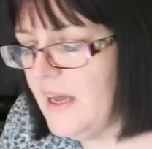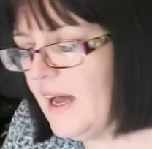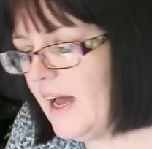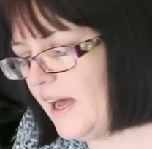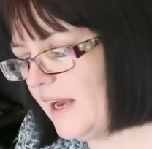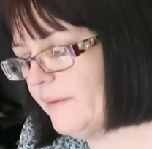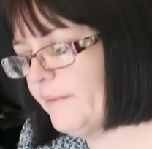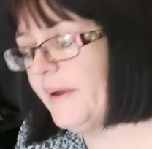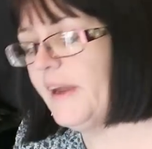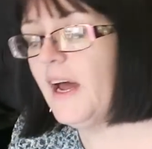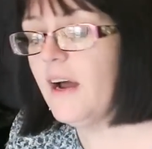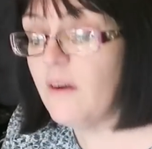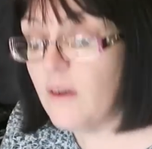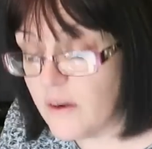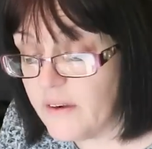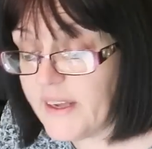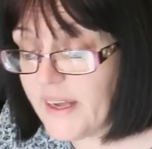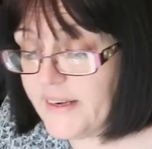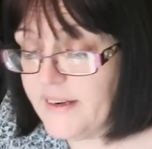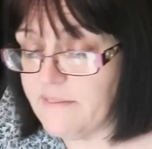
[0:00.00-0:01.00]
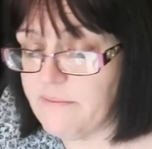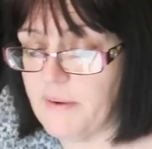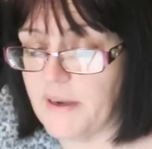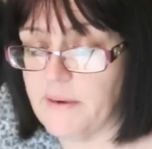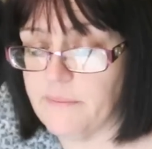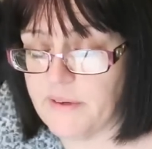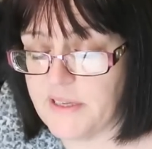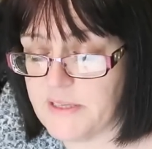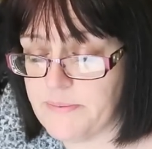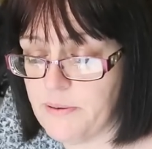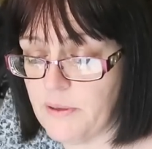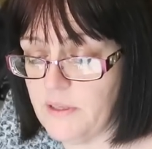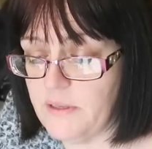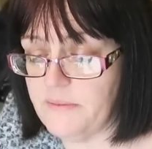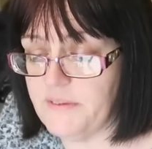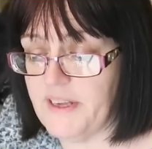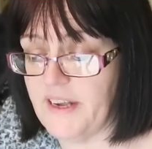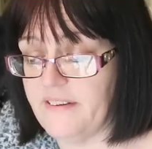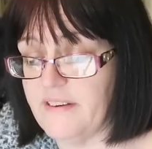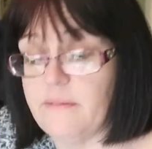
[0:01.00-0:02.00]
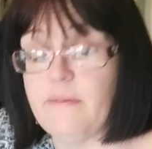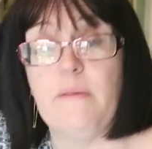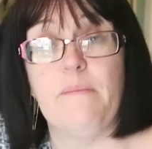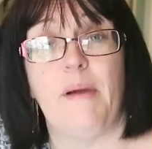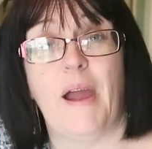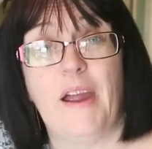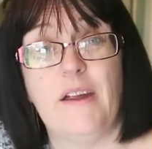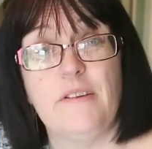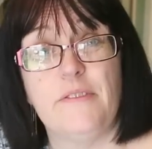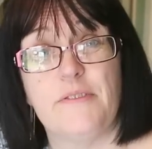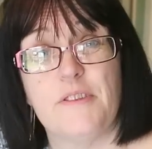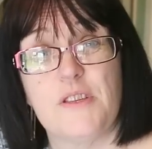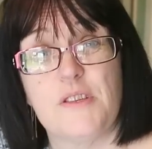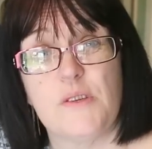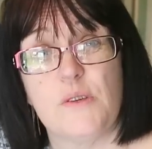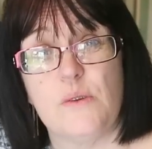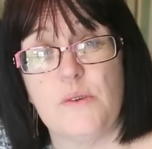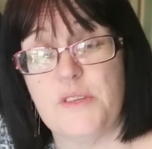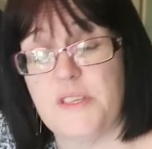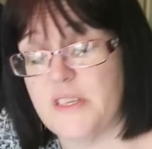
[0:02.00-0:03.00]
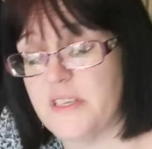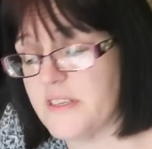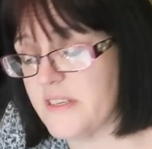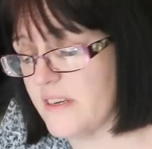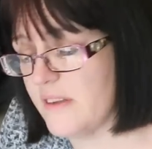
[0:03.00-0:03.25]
And I went, oh, okay, never mind. I went to put them down. he went, pound for the saucers.